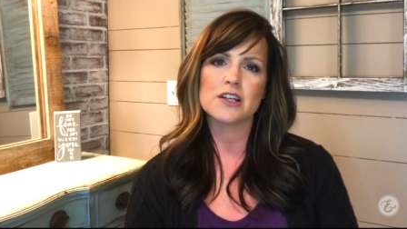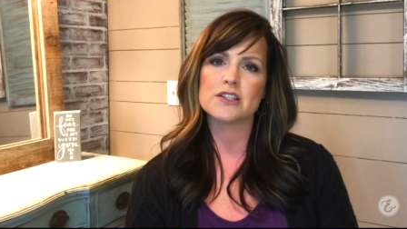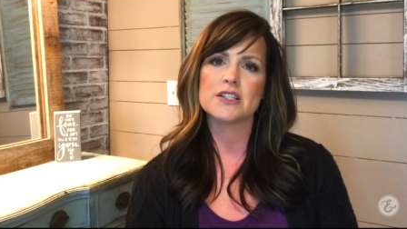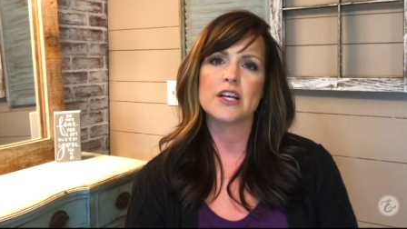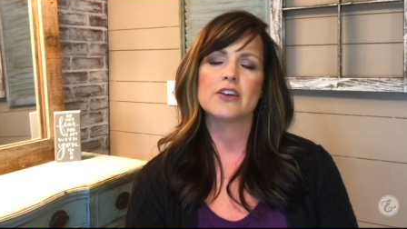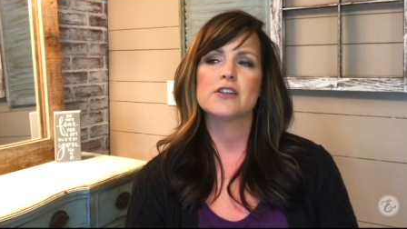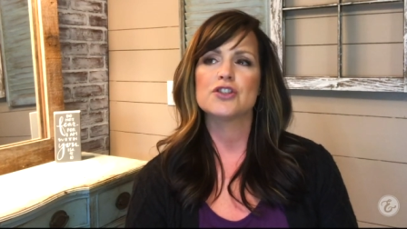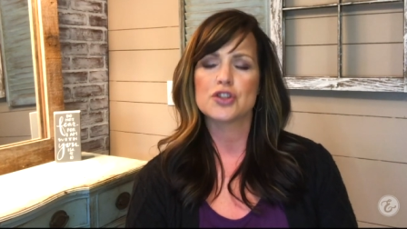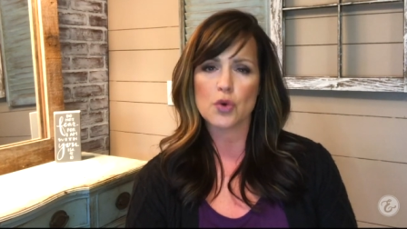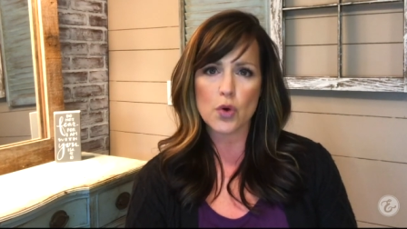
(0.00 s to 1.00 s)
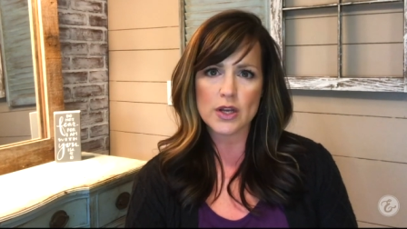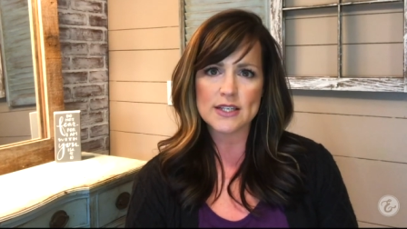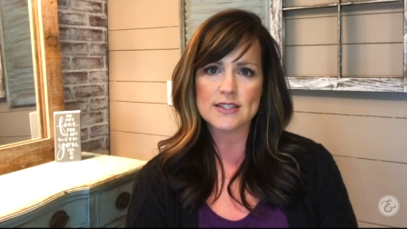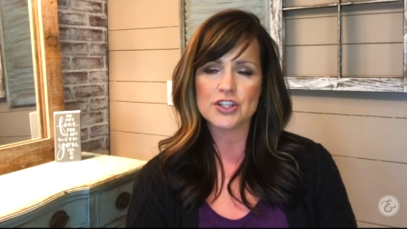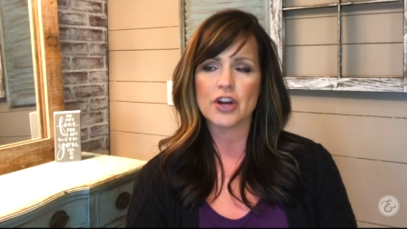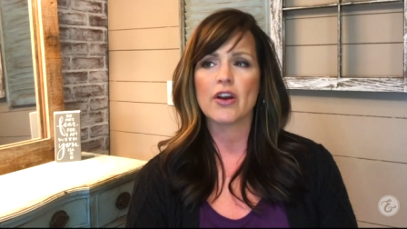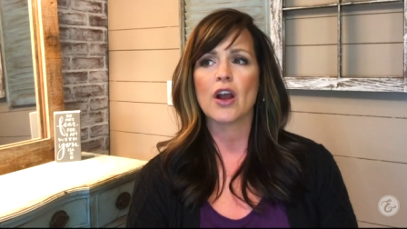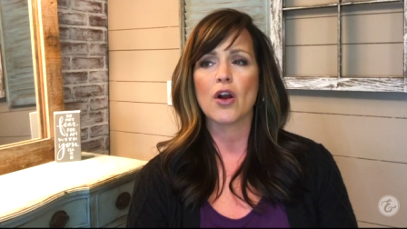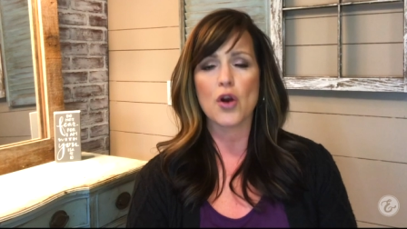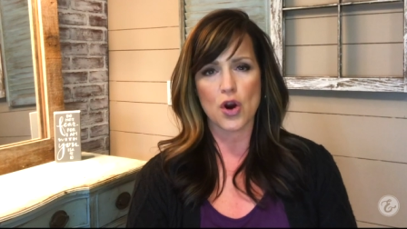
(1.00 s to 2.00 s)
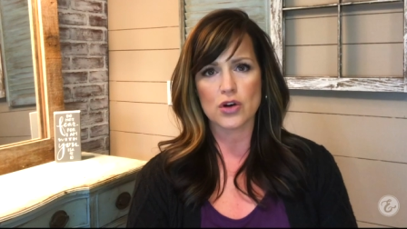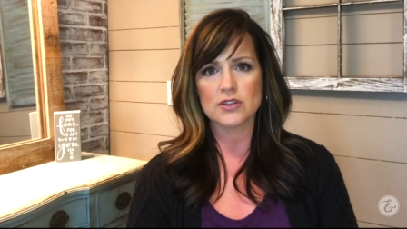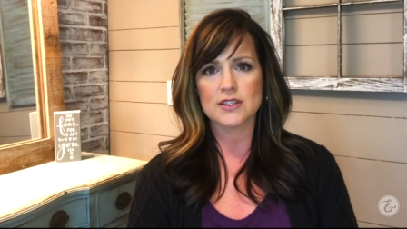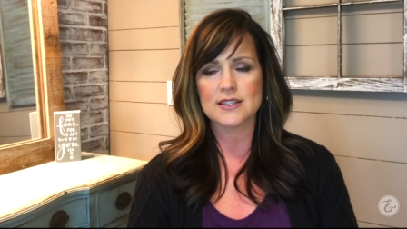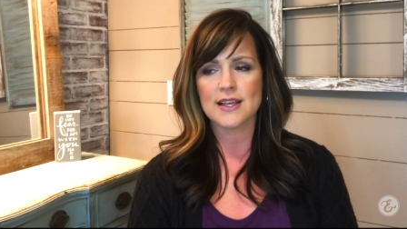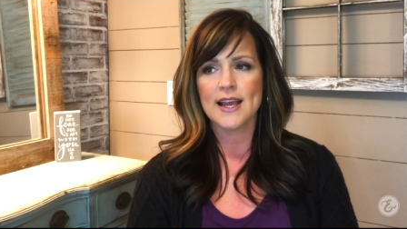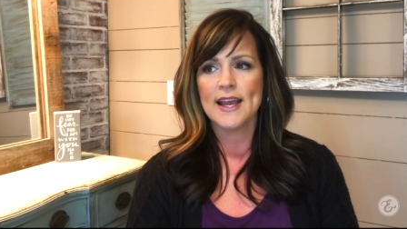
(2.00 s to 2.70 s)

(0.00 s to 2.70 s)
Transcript: our stories, sharing our hurts.